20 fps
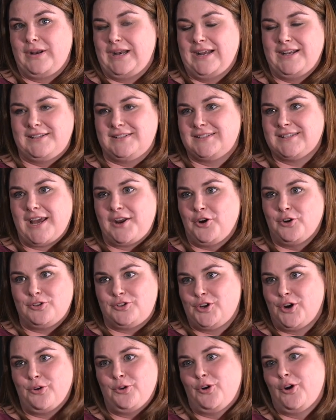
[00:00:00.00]
insider
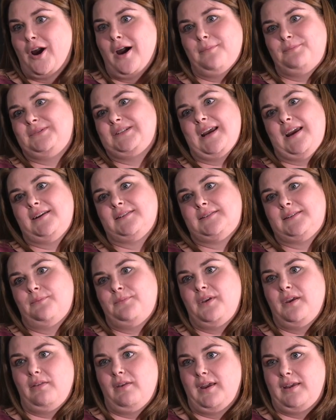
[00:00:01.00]
donor update,
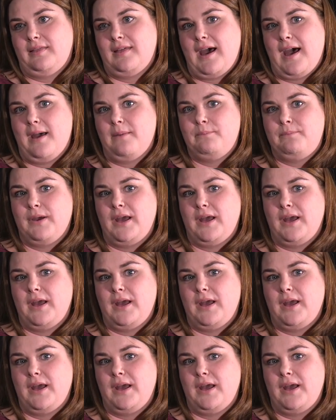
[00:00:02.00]
something like that.